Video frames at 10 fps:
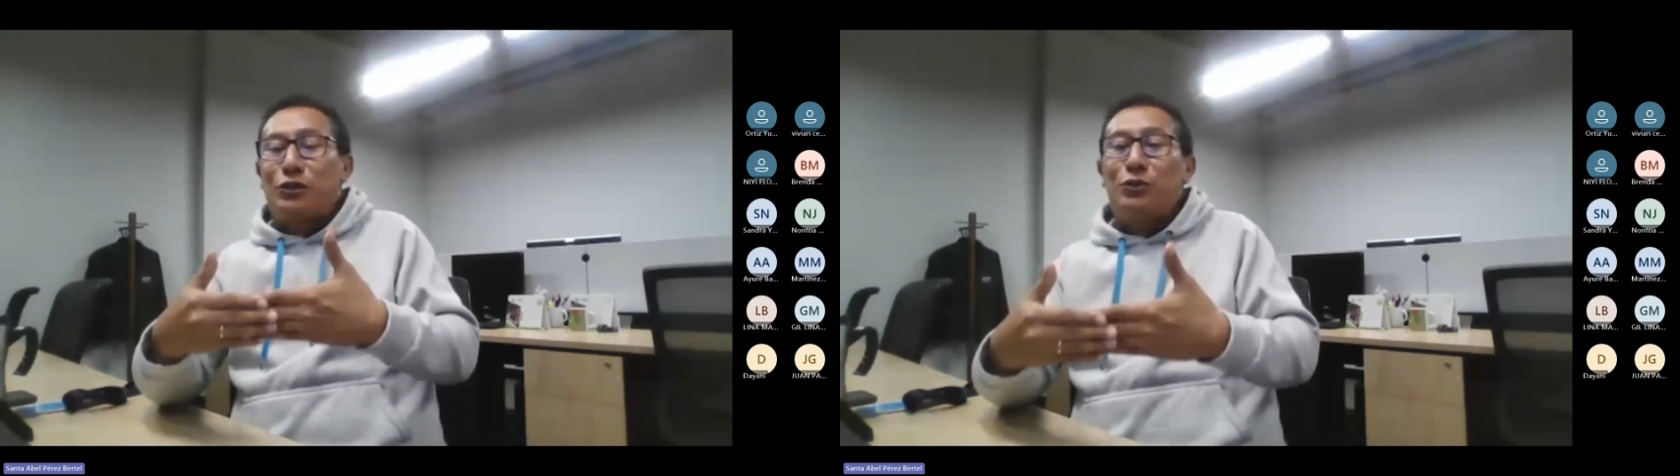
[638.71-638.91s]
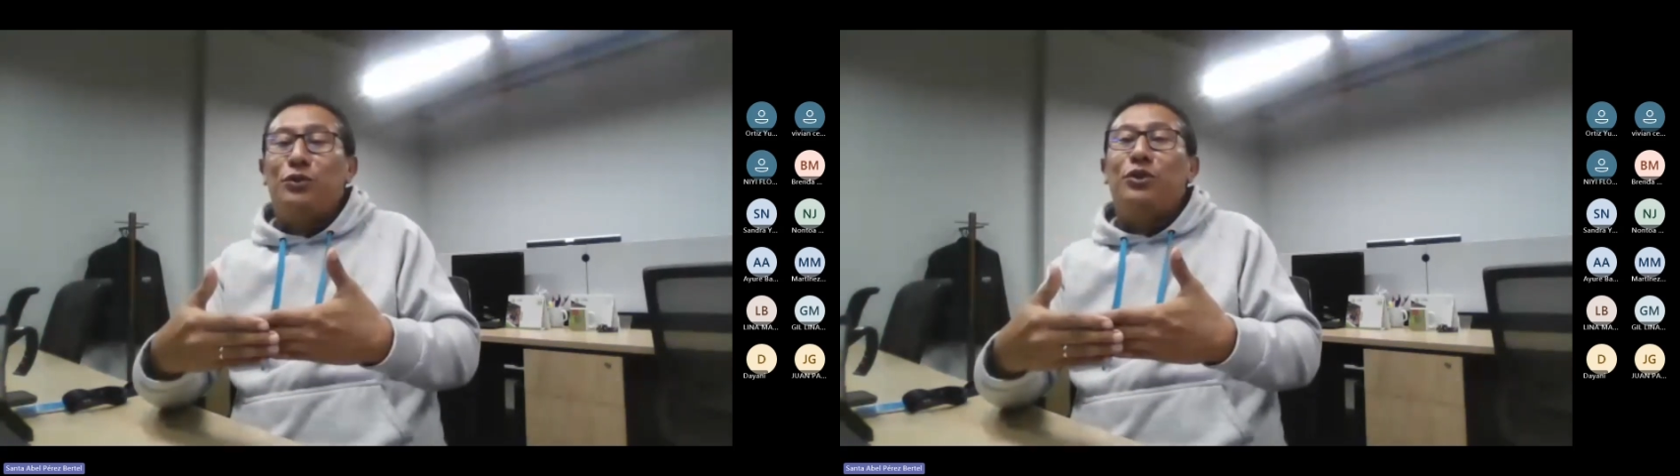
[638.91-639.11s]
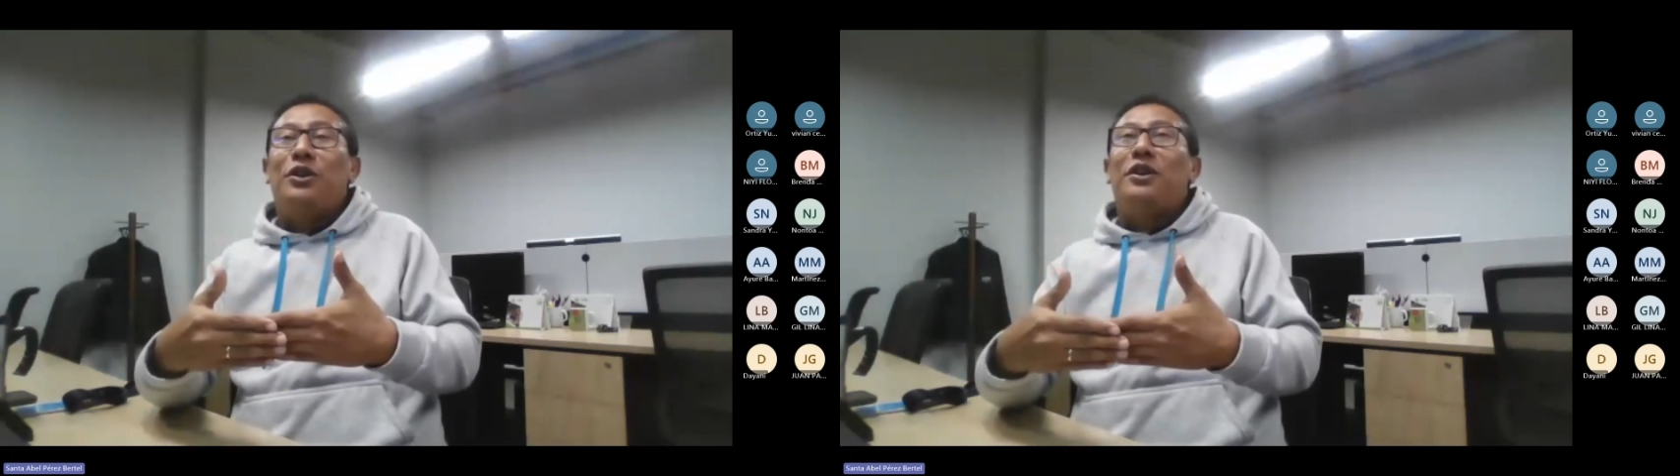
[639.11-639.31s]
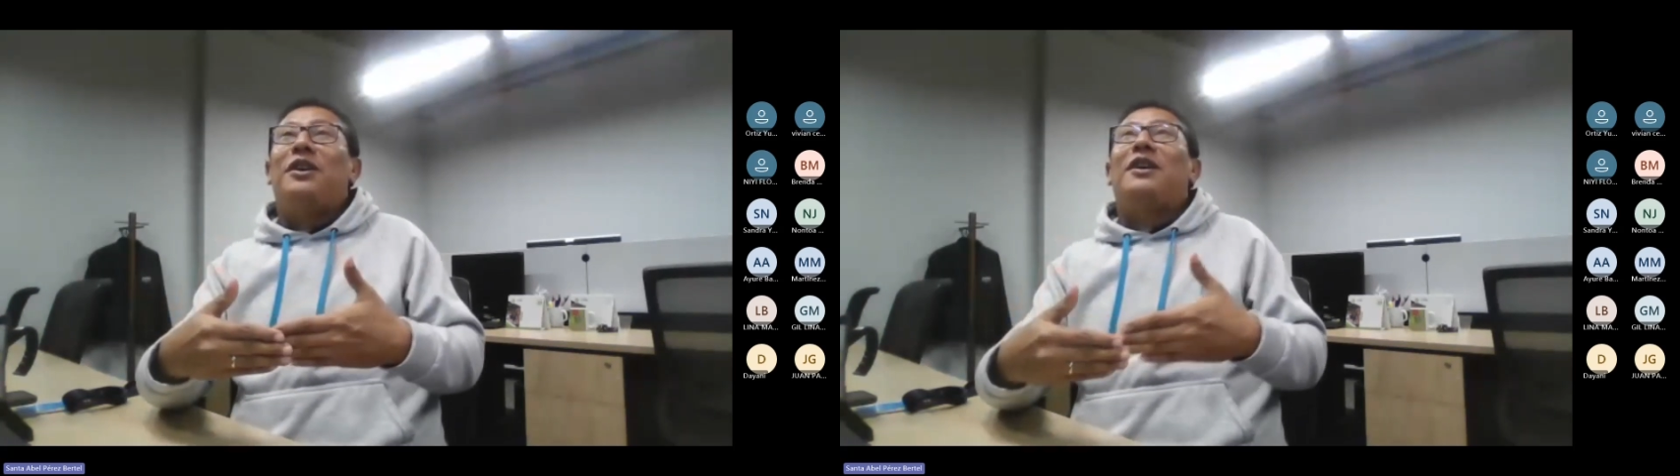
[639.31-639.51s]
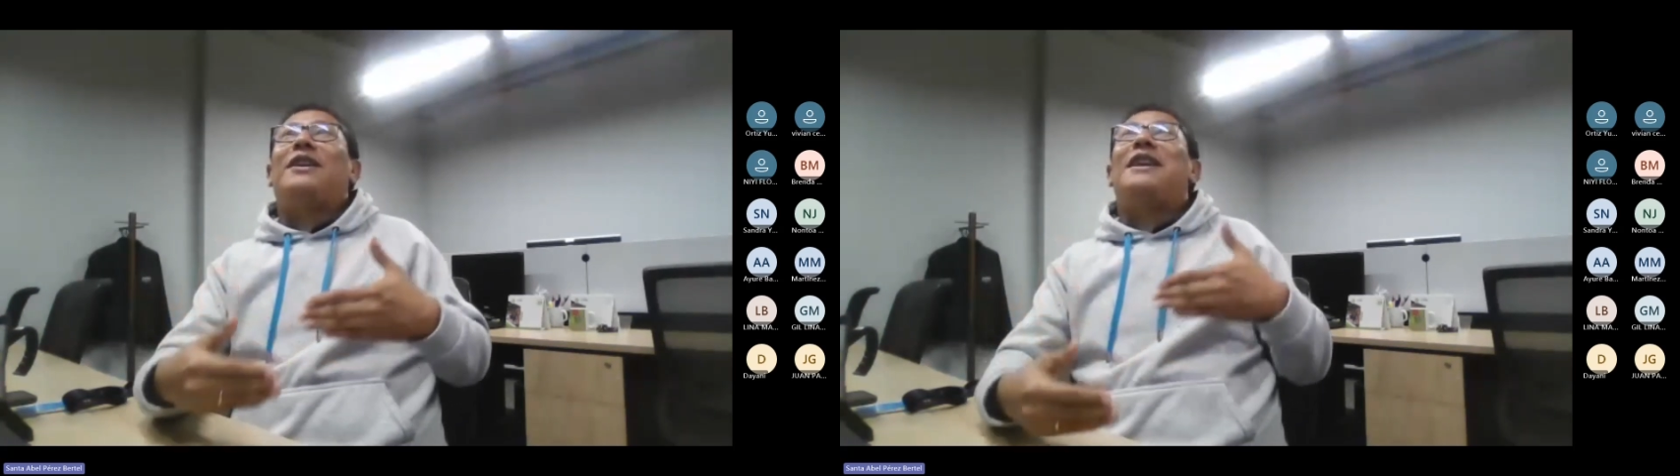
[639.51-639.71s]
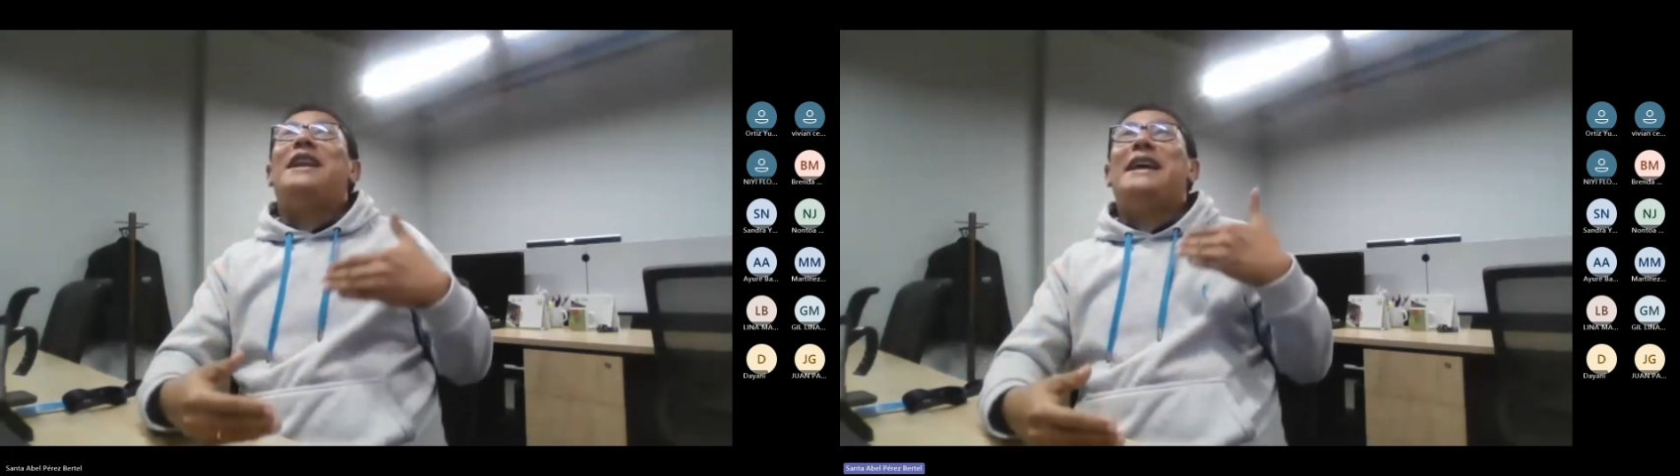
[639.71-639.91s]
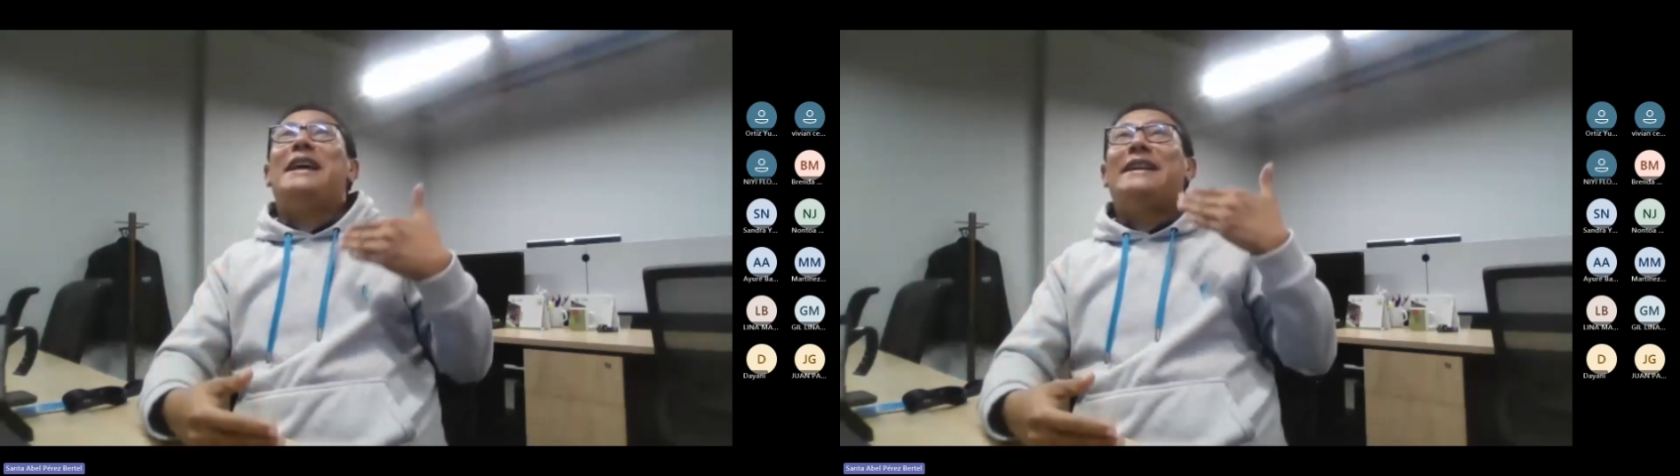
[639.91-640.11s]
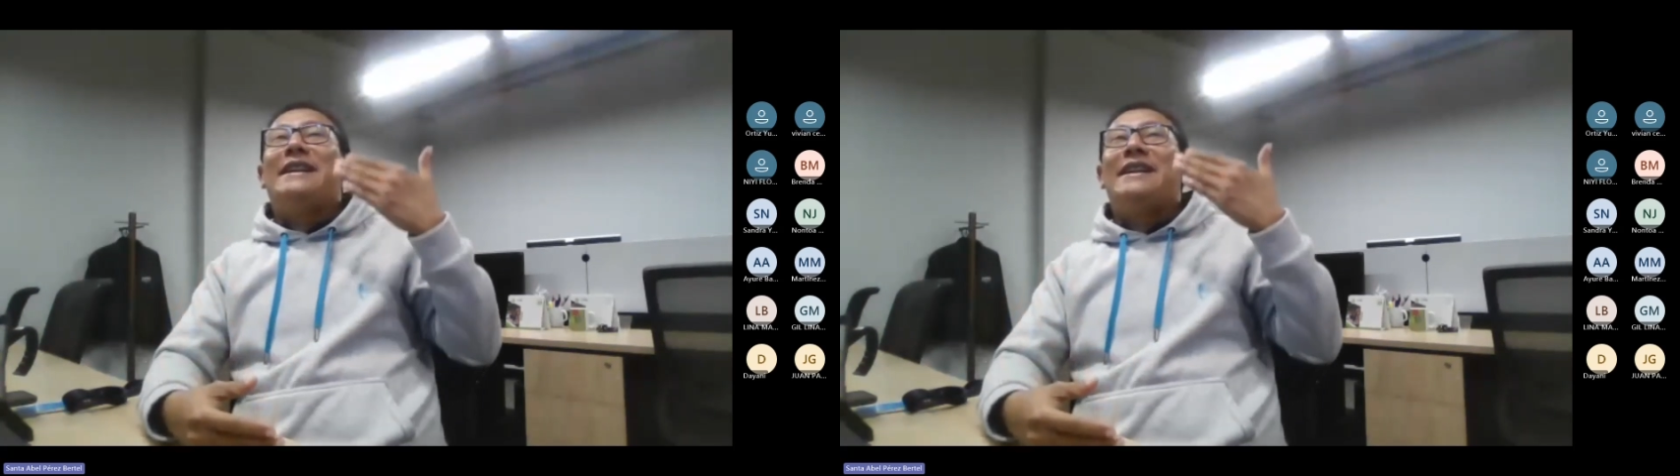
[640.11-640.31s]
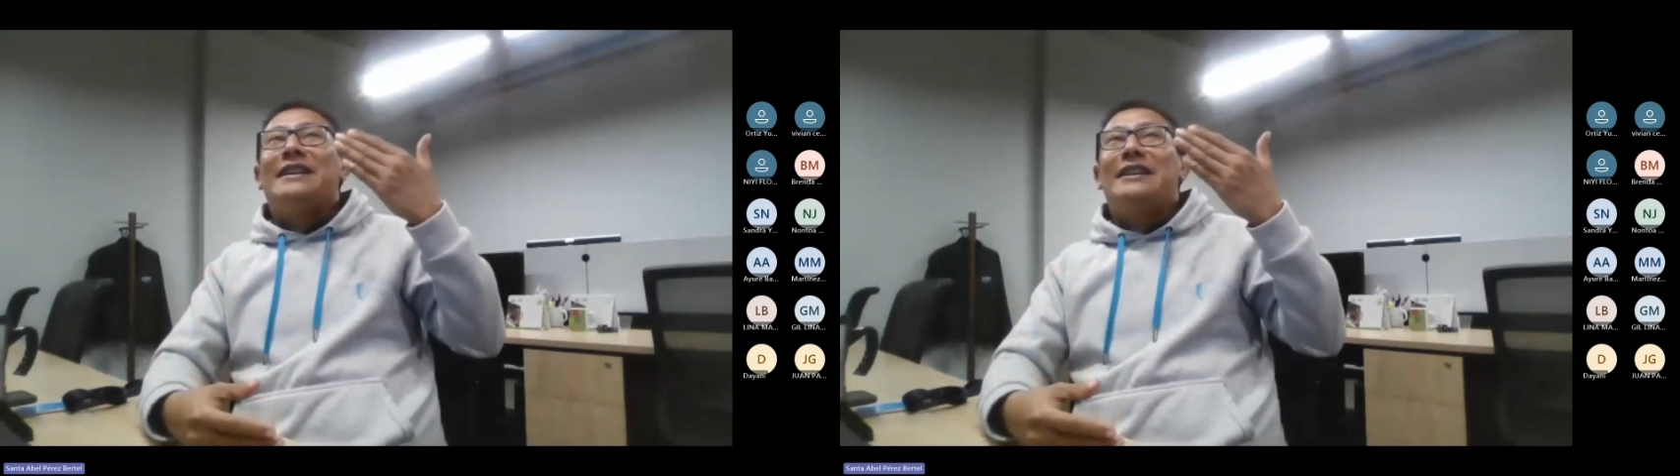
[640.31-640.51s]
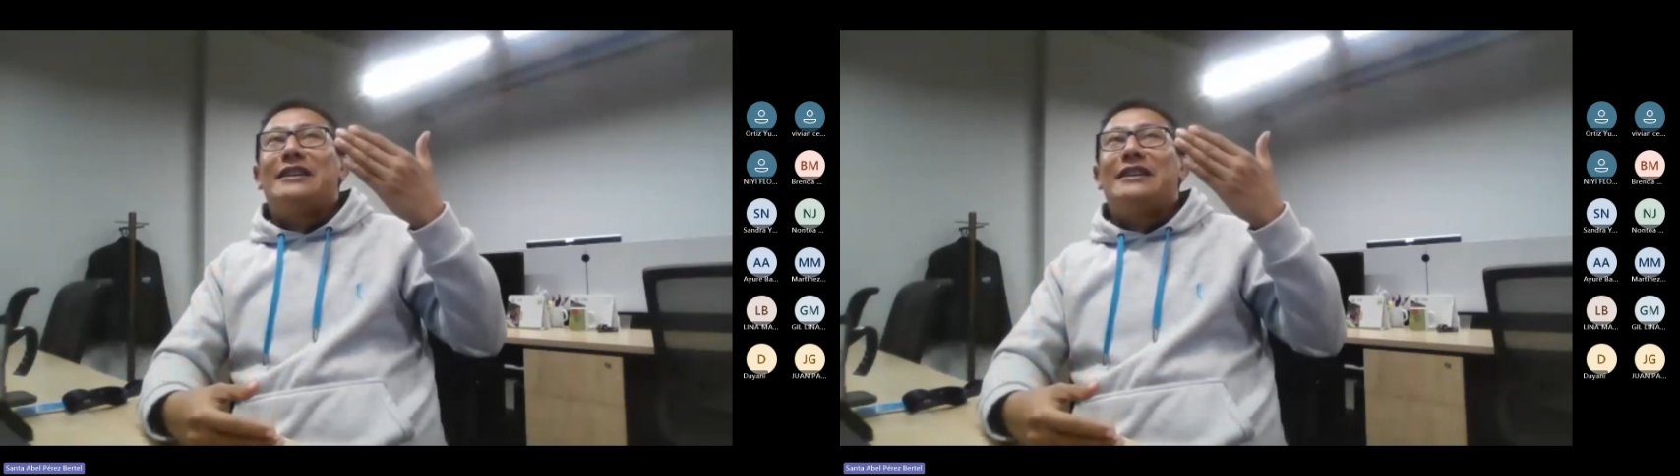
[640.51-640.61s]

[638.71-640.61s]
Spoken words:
to learn,